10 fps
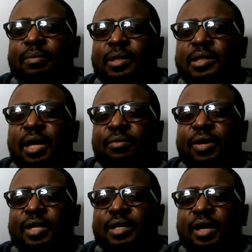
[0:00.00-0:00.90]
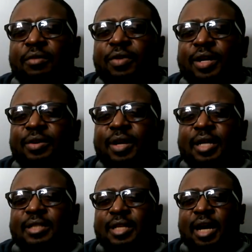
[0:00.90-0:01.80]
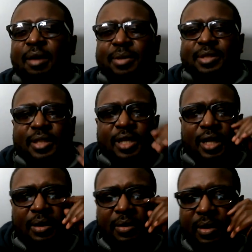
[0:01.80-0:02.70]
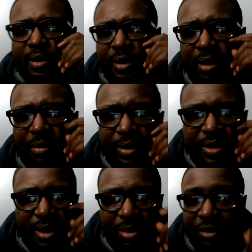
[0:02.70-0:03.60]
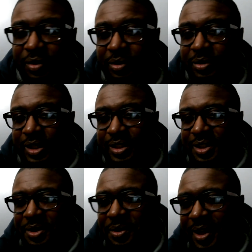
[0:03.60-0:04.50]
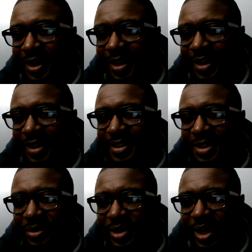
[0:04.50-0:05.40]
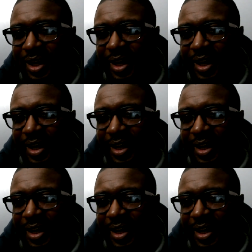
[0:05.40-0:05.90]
me see. I'm reading you guys' comments, and then I'm gonna jump off of those that's still here. Let's see what y'all got.